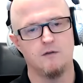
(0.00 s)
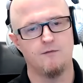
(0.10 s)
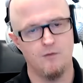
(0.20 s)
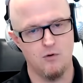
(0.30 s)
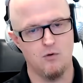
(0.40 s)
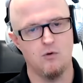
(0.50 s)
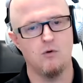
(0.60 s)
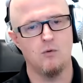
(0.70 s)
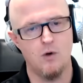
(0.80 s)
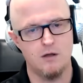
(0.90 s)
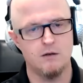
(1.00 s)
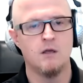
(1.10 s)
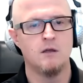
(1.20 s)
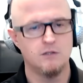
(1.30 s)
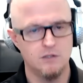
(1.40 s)
4,
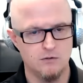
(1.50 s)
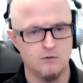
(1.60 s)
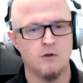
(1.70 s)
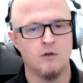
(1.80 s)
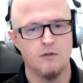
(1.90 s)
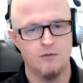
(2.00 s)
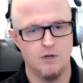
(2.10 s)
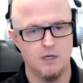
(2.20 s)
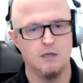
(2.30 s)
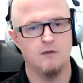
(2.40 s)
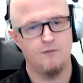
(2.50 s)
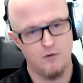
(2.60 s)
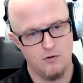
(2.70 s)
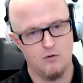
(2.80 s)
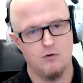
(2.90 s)
1, 2, 3,
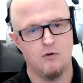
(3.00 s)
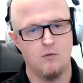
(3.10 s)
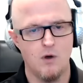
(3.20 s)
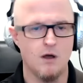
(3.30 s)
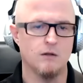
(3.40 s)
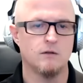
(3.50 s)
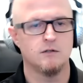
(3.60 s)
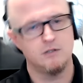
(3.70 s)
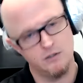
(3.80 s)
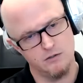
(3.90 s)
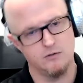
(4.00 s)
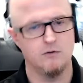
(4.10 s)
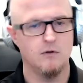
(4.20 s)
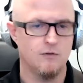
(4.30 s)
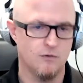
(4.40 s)
4, 1,
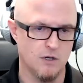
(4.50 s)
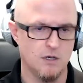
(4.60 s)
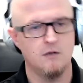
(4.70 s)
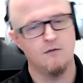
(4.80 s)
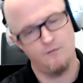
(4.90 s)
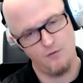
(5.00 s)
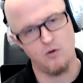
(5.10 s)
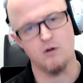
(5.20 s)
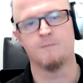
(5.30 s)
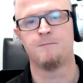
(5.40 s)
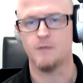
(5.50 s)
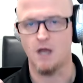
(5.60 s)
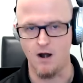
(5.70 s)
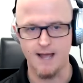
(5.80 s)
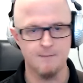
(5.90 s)
2, 3, 4.
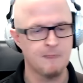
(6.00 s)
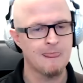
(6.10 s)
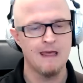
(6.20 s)
All right.